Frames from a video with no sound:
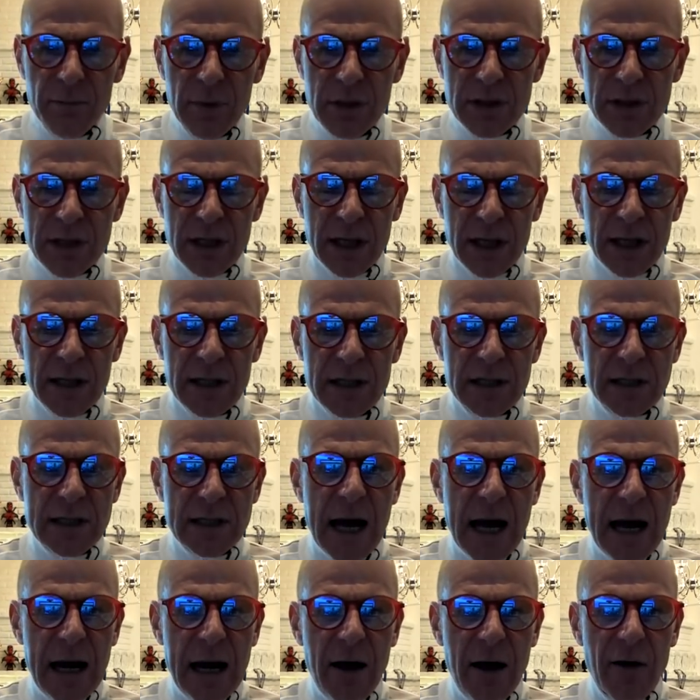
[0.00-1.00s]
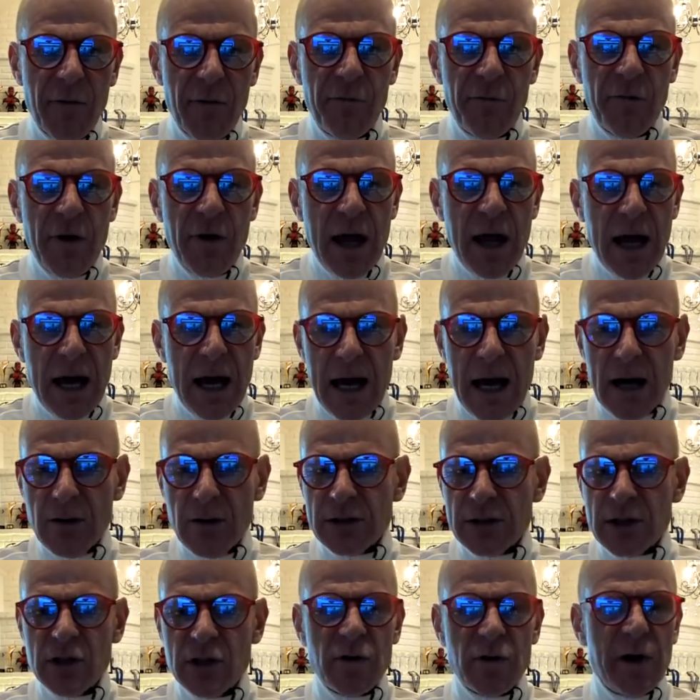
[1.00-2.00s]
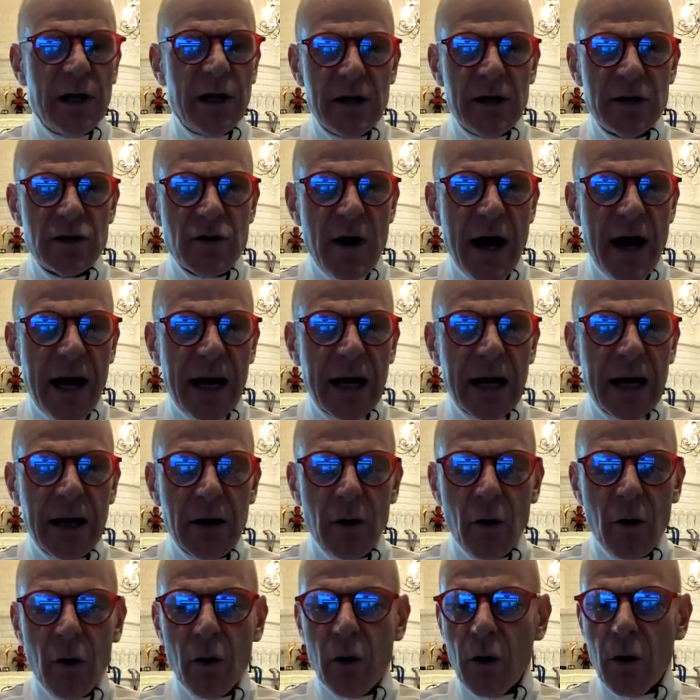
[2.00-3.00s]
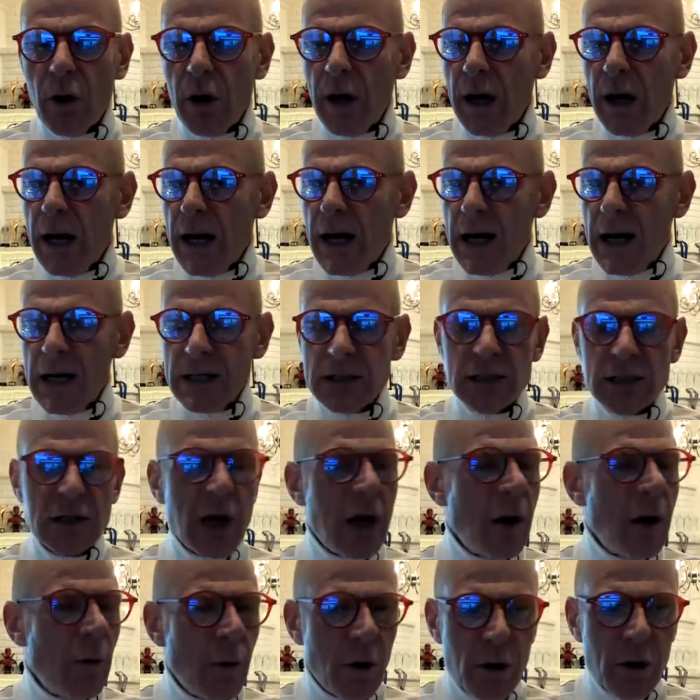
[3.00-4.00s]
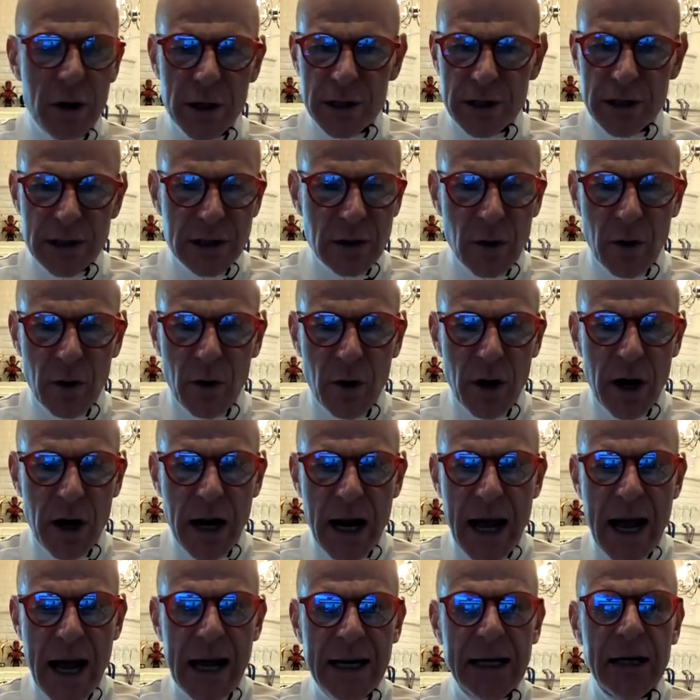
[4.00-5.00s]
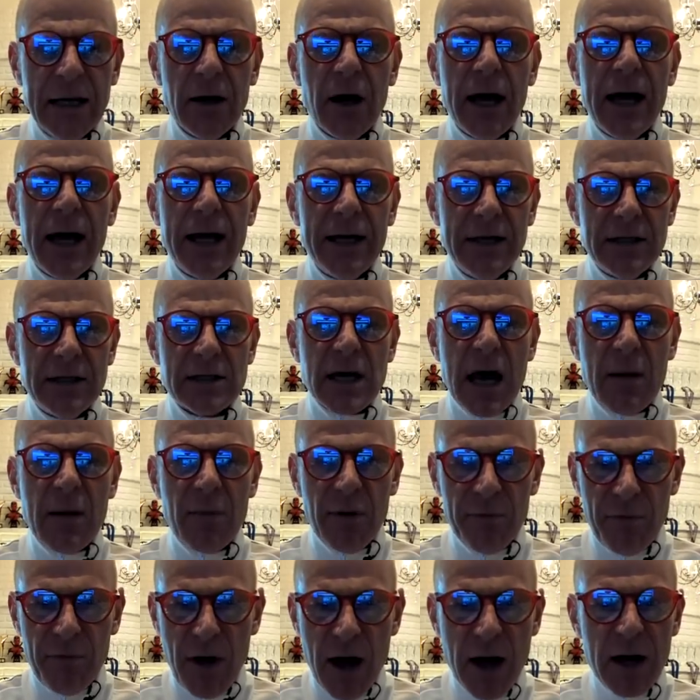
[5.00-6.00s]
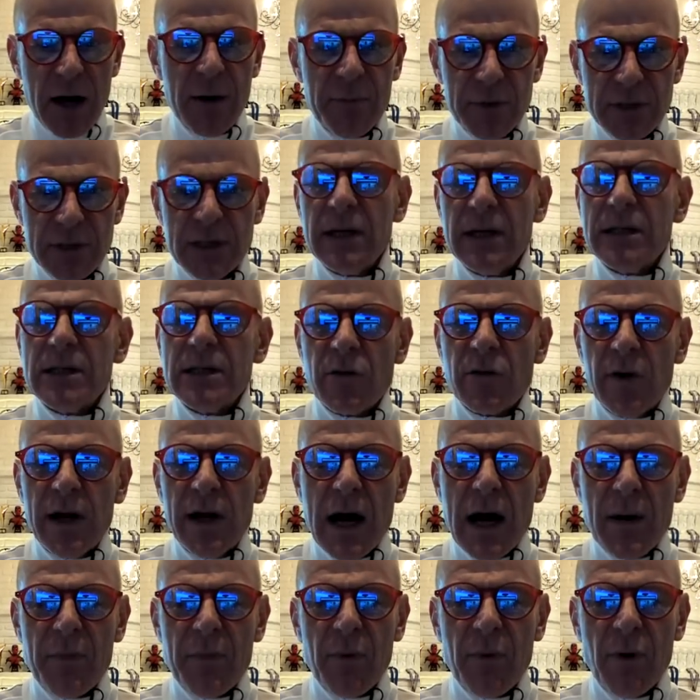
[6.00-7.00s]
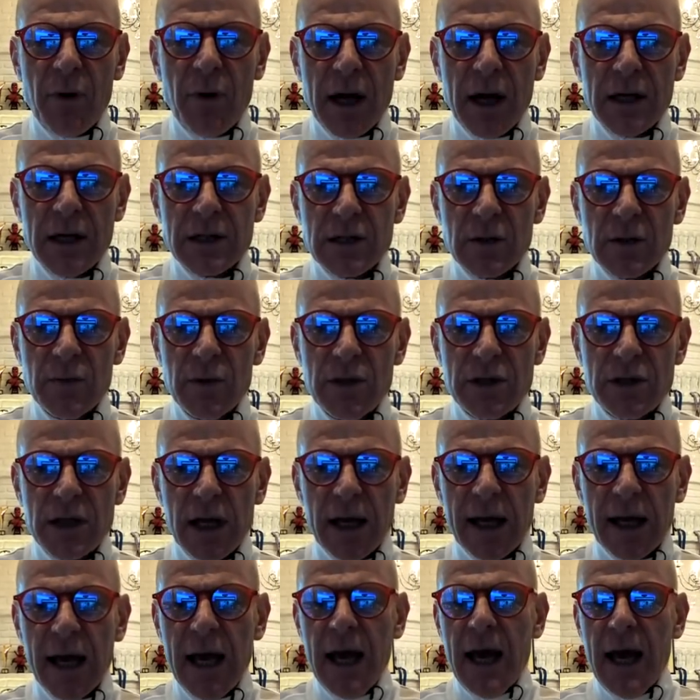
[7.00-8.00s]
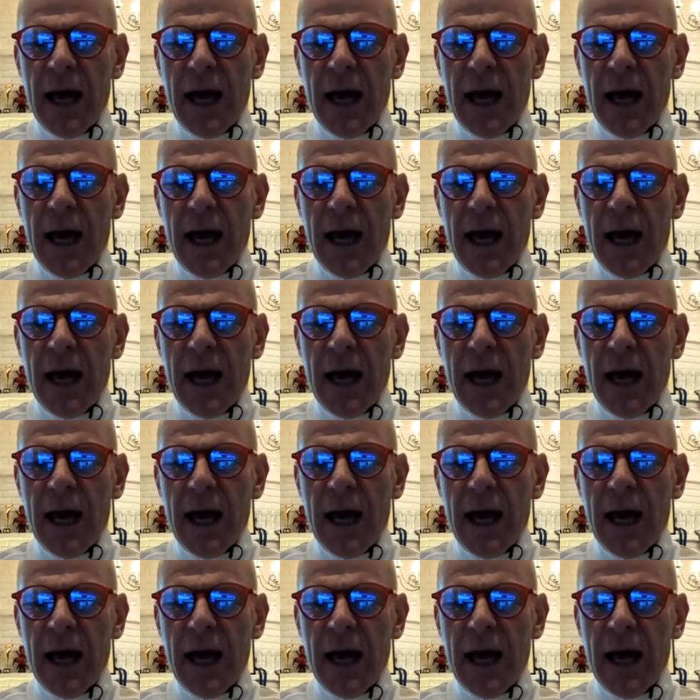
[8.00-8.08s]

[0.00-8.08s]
music in the style of How to Train Your Dragon or Star Wars or any type of 100% straight up orchestral music.